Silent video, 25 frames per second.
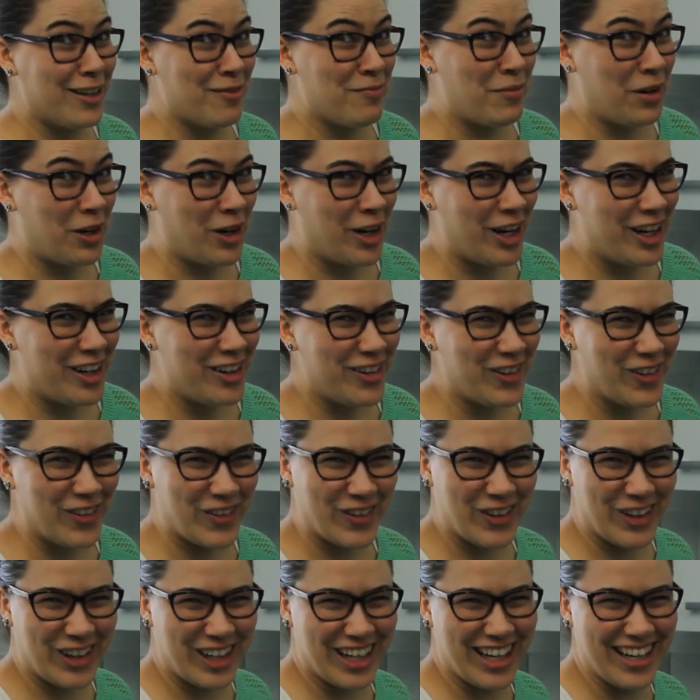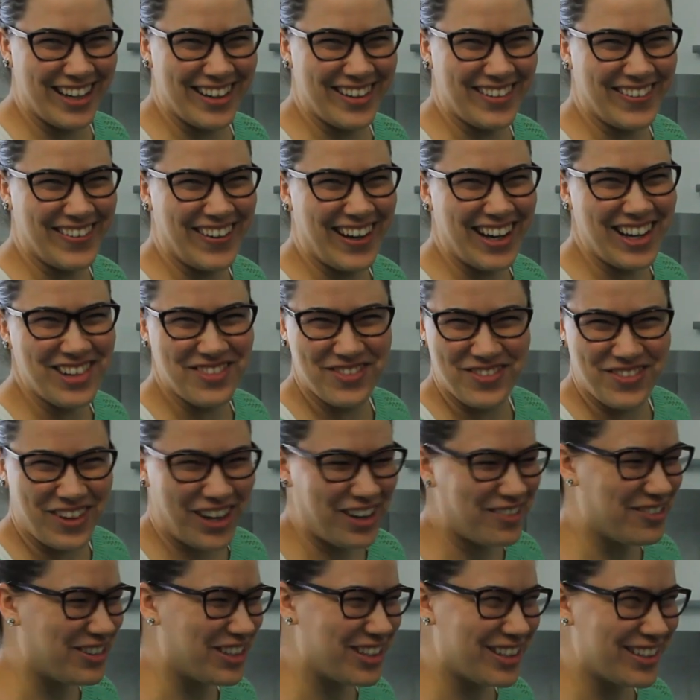bar, or my
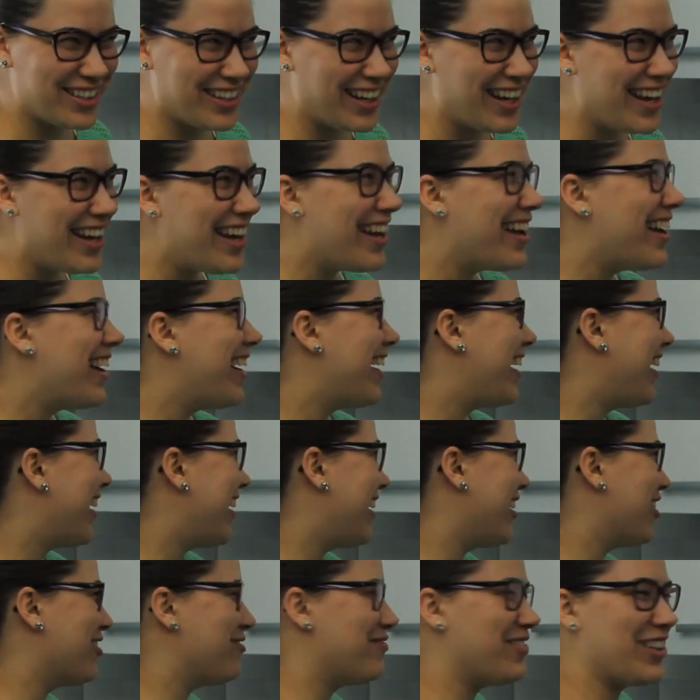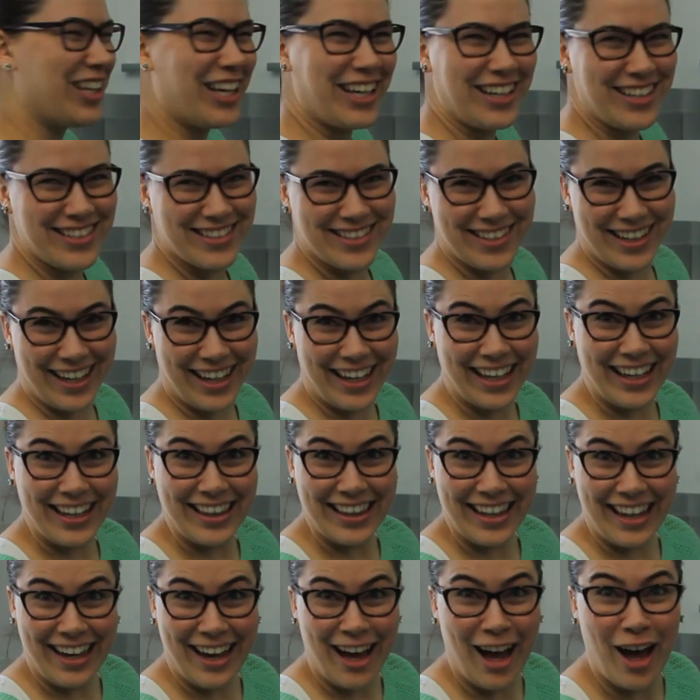favorite place
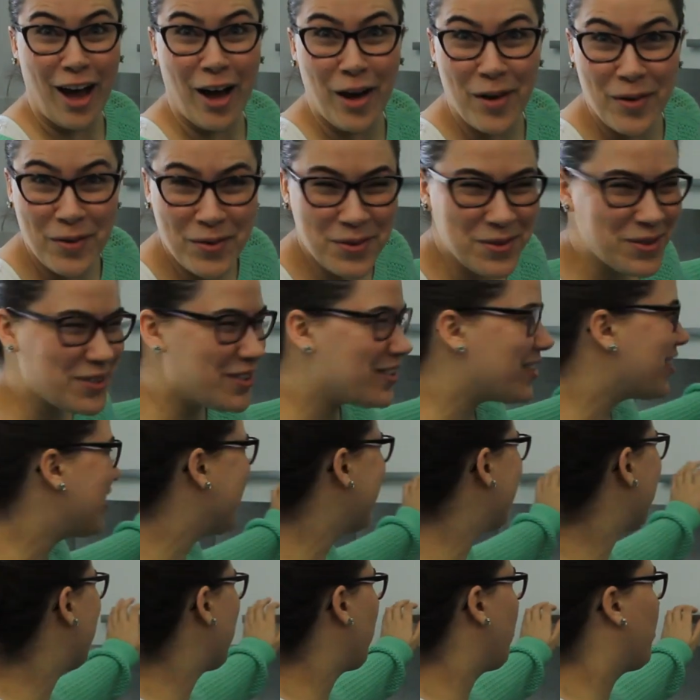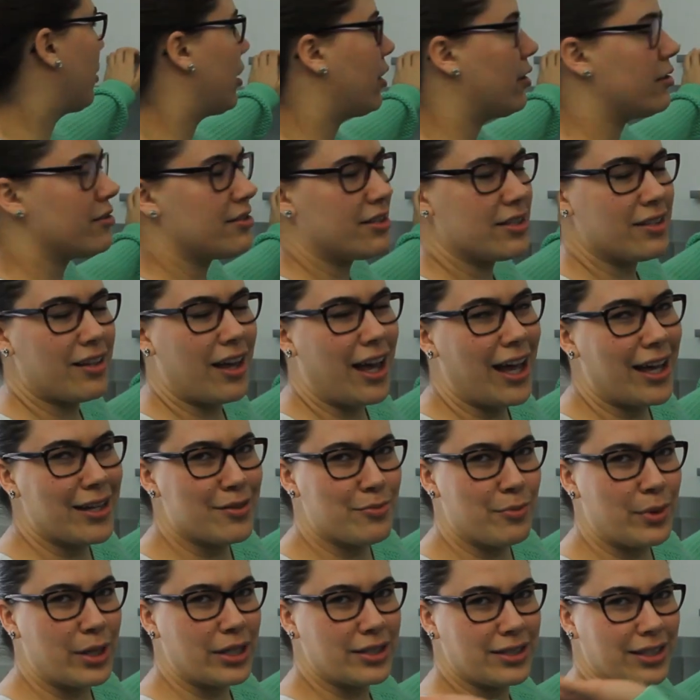in the house, because it
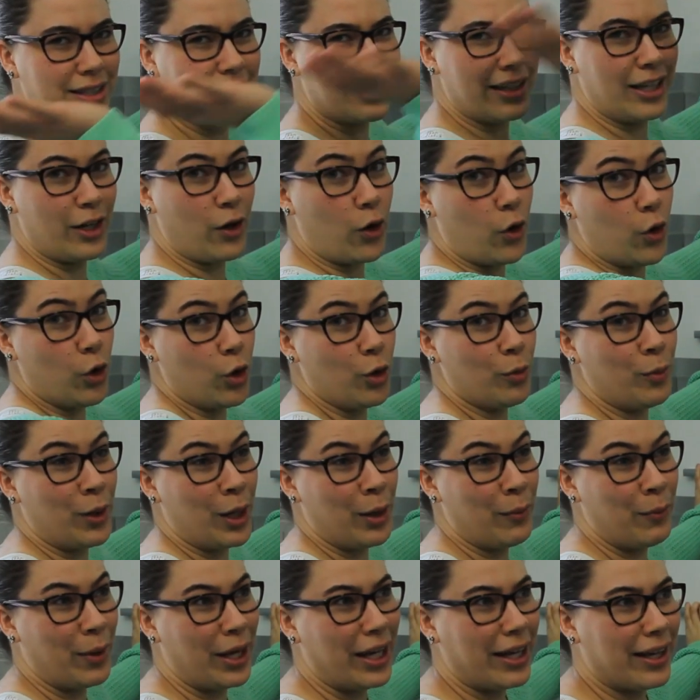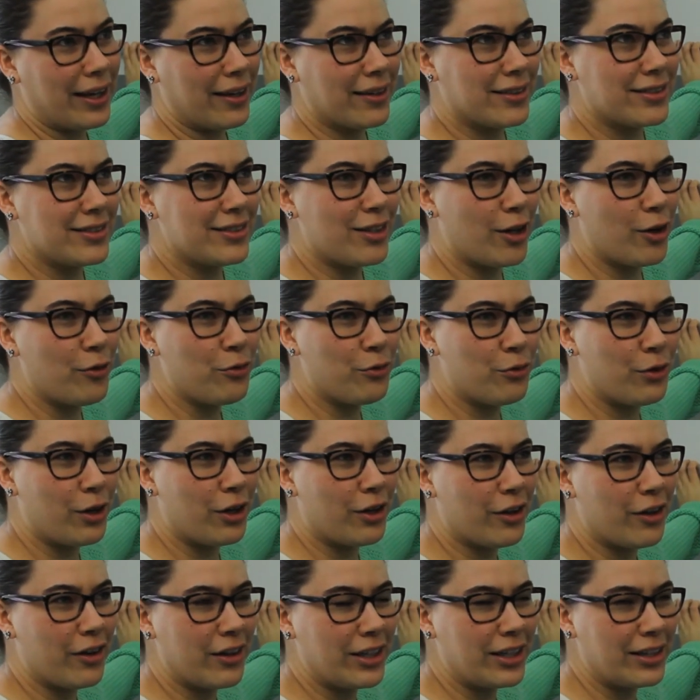has basically all my baking stuff
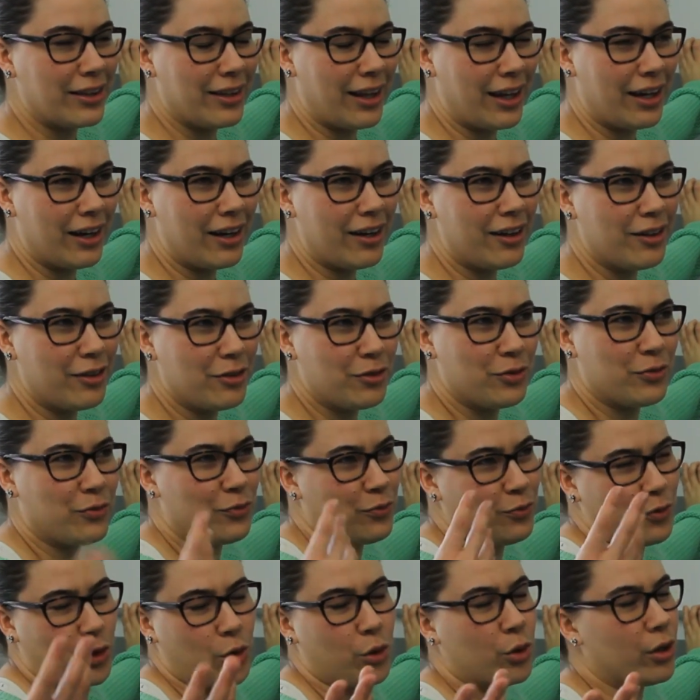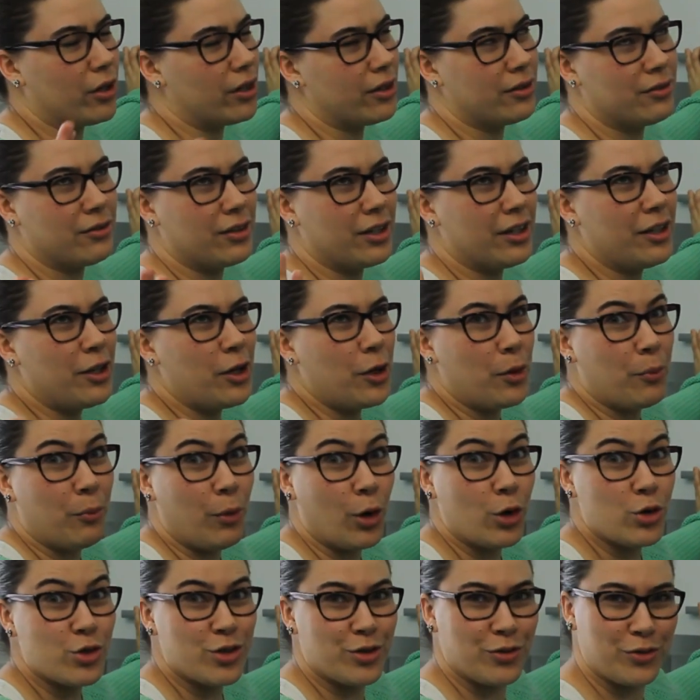in there, or
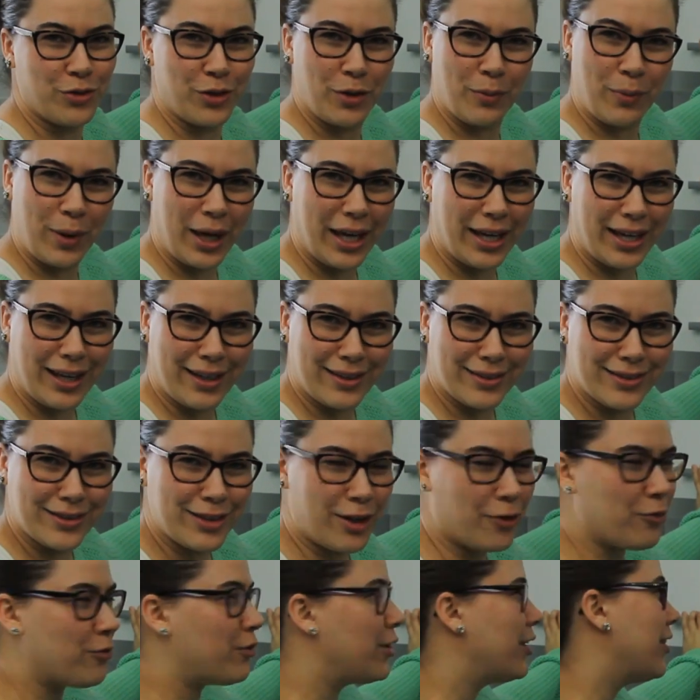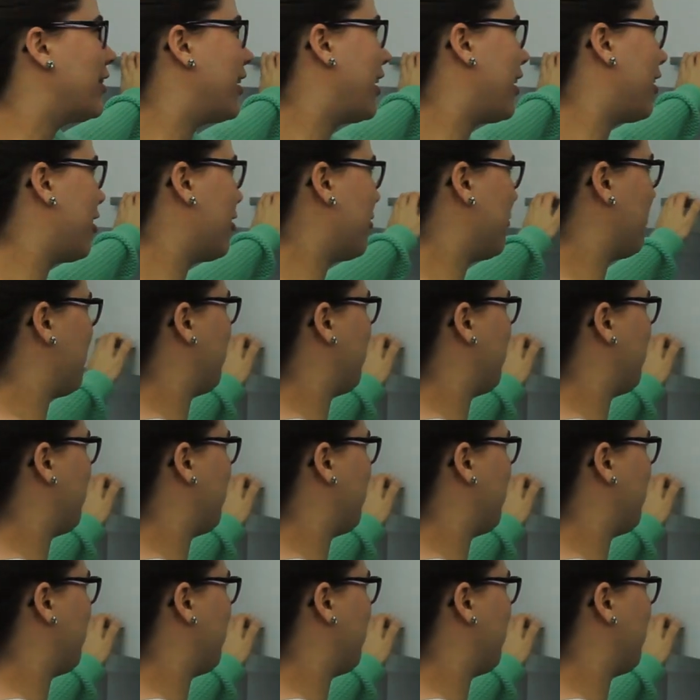most of the baking stuff in there.